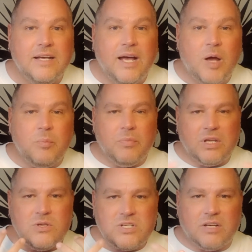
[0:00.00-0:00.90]
I'm
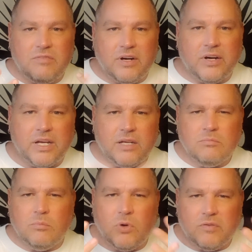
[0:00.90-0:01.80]
usually a very
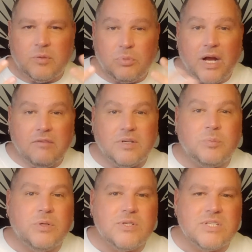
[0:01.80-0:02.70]
more of a private
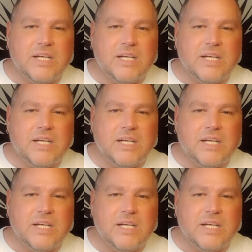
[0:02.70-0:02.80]
person.